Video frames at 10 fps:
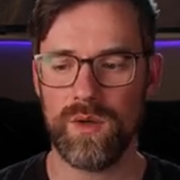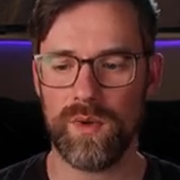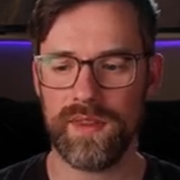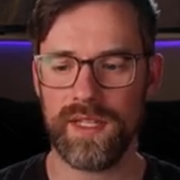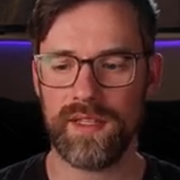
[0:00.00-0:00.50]

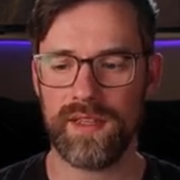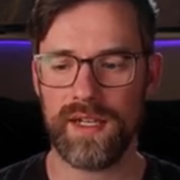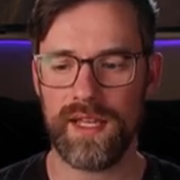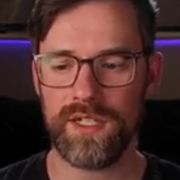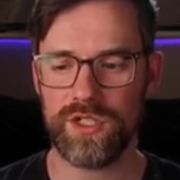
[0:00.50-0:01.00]
One thing
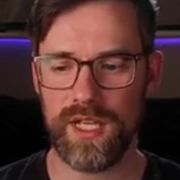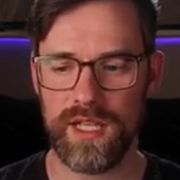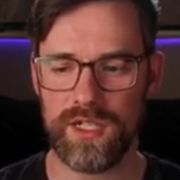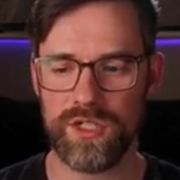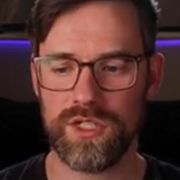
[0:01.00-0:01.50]
that I
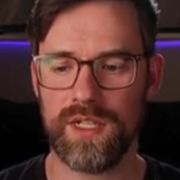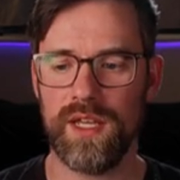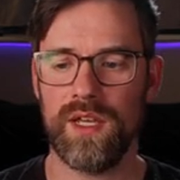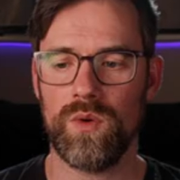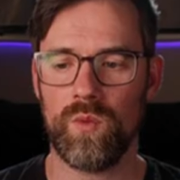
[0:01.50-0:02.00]
changed
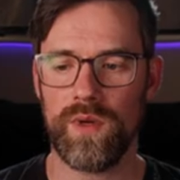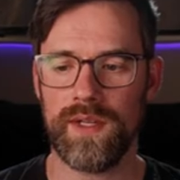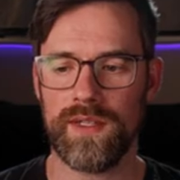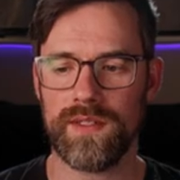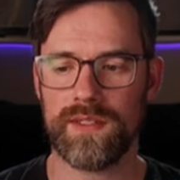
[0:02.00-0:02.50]

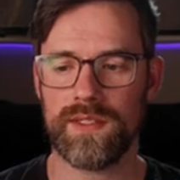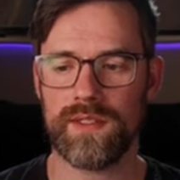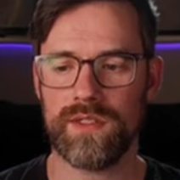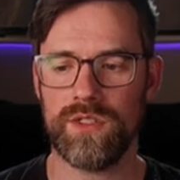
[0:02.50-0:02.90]
was